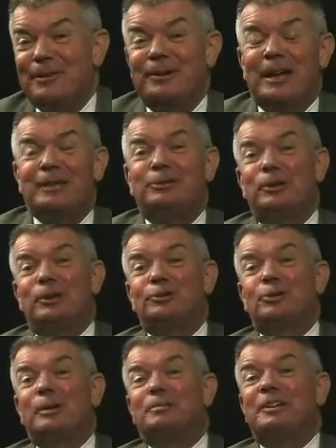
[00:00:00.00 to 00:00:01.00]
and I took a
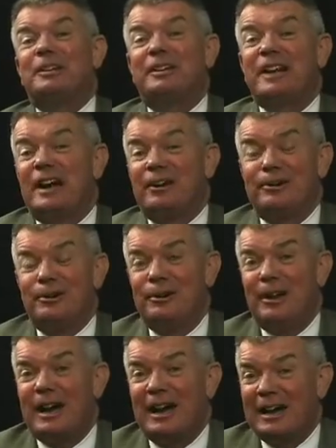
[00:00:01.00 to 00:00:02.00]
trip to
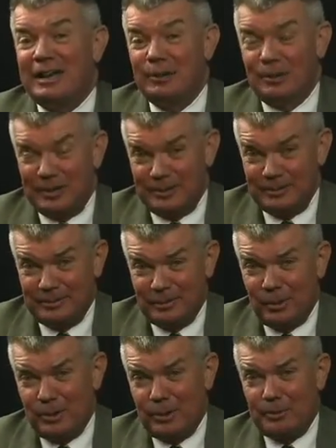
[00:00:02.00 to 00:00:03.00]
Garner, Iowa,
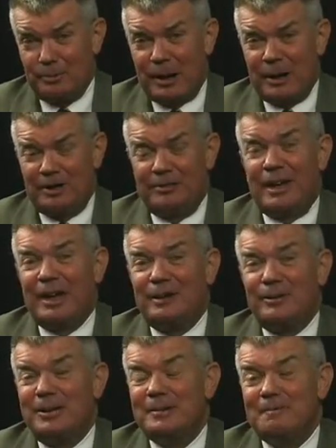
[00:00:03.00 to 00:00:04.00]
northern part of
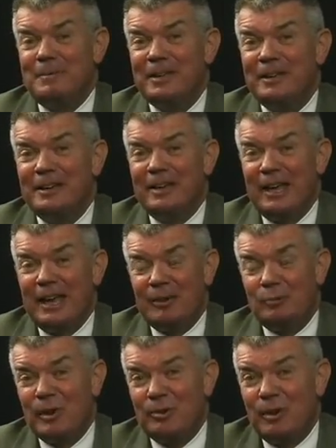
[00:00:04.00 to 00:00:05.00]
Iowa,
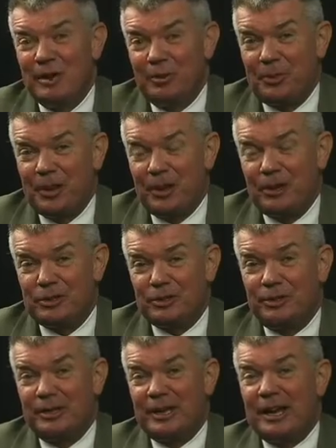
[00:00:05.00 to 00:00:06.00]
and we went there
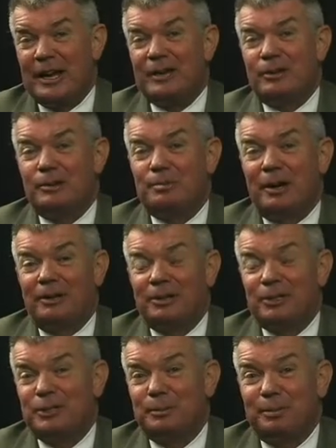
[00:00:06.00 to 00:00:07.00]
so that I could
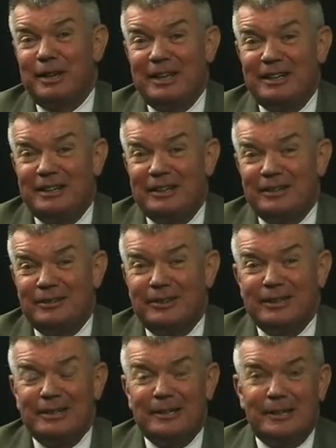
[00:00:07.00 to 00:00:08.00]
participate in
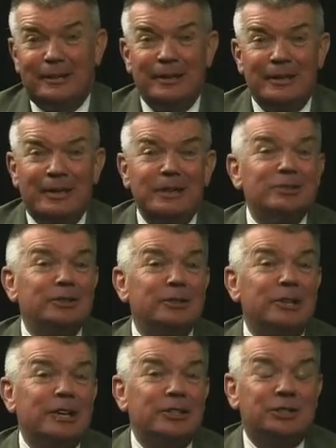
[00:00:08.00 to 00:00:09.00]
the
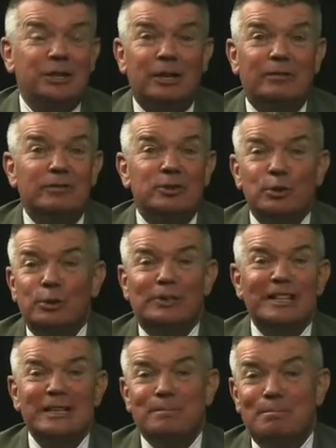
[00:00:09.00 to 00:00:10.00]
installation of
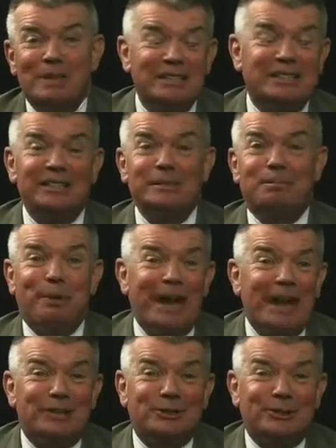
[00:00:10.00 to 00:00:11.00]
newly minted
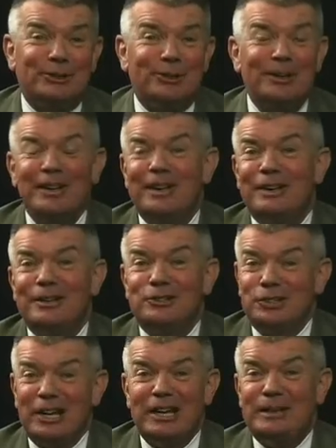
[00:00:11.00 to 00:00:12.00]
Pastor
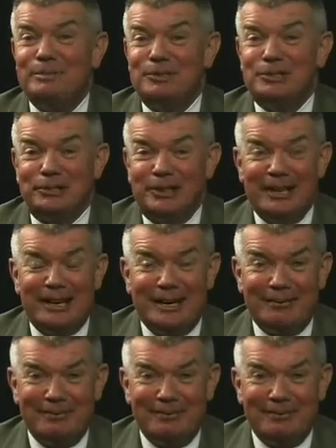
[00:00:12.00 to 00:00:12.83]
James Lamb.